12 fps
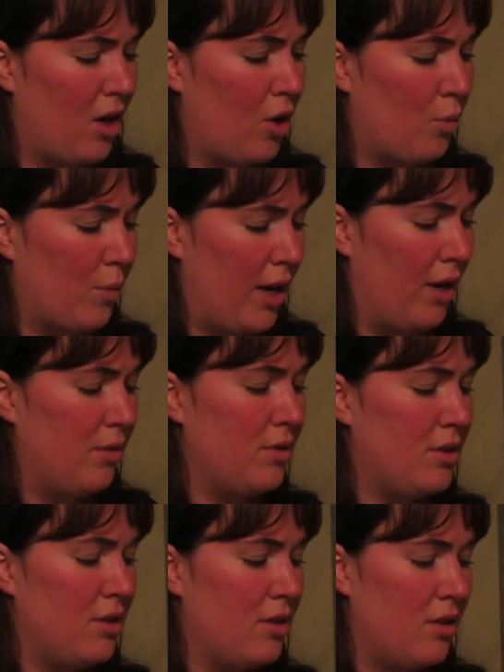
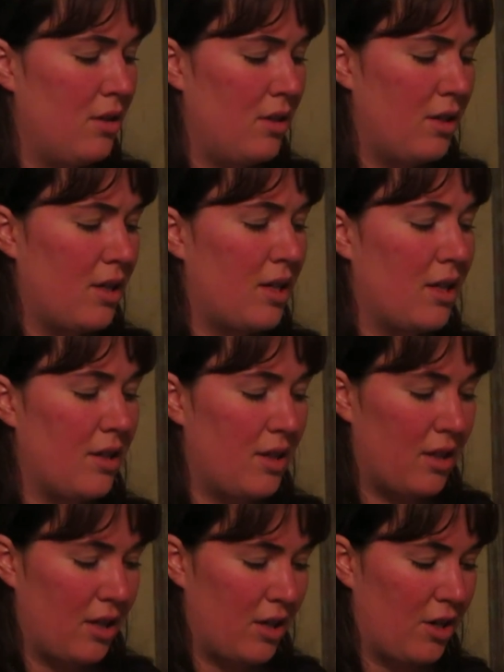around
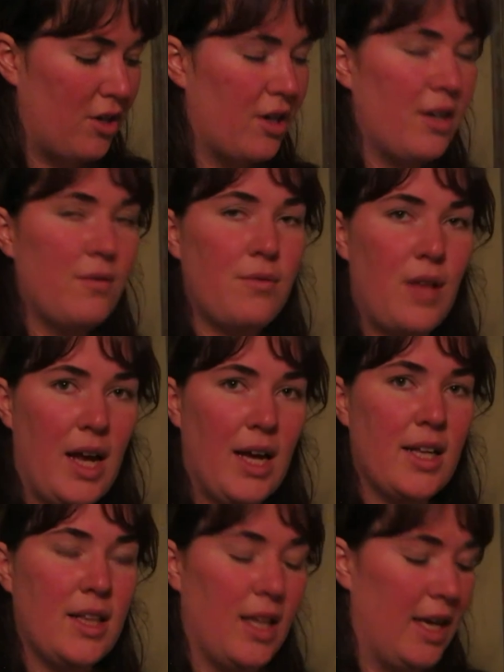the current
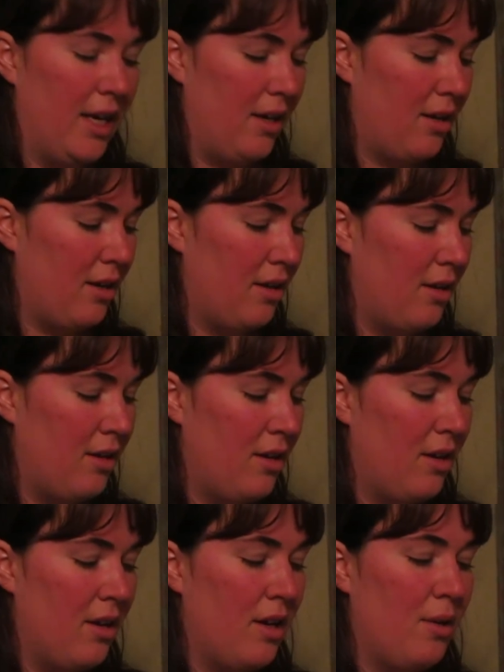Flathead Lake,
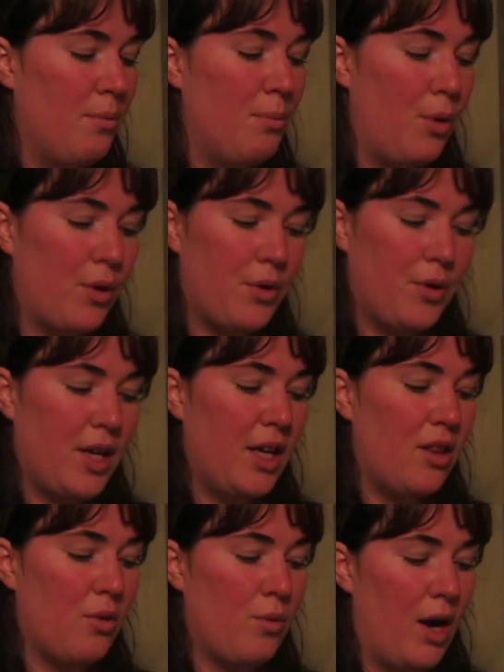
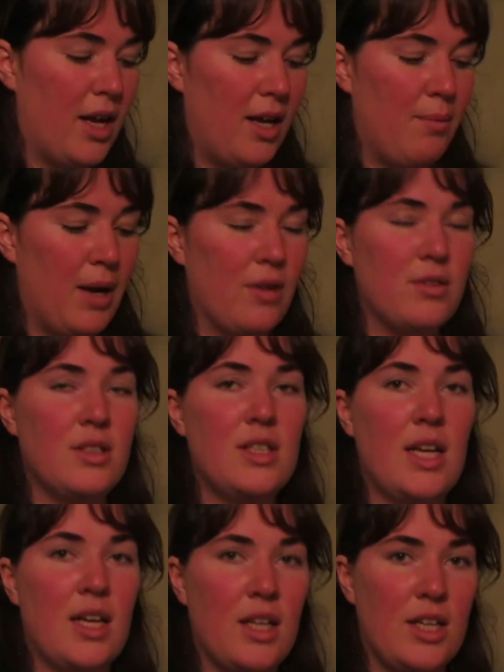bordering the Rocky Mountains
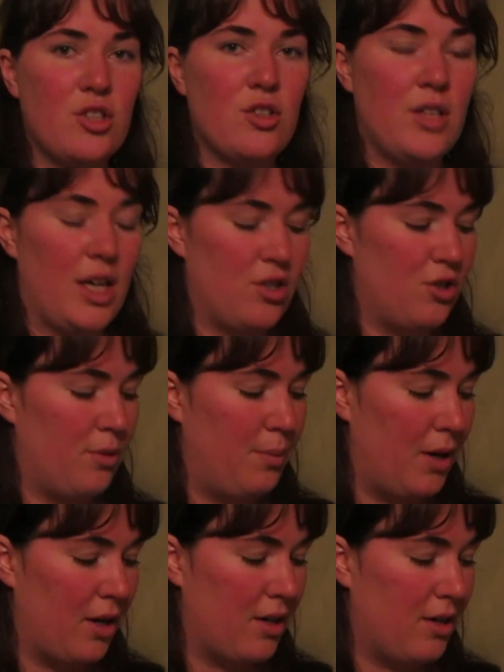and Glacier National
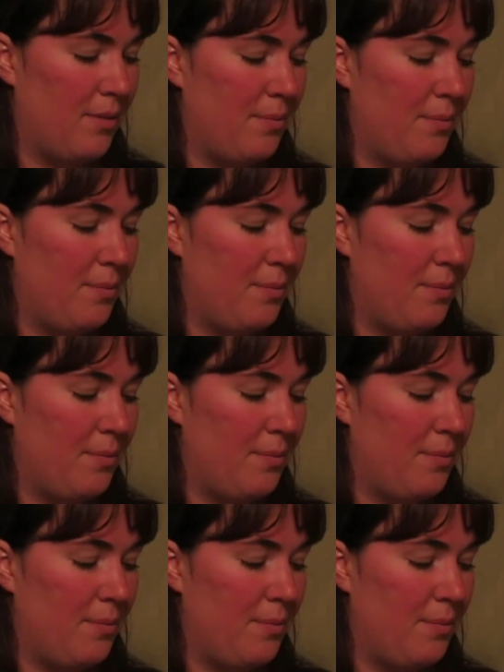Park.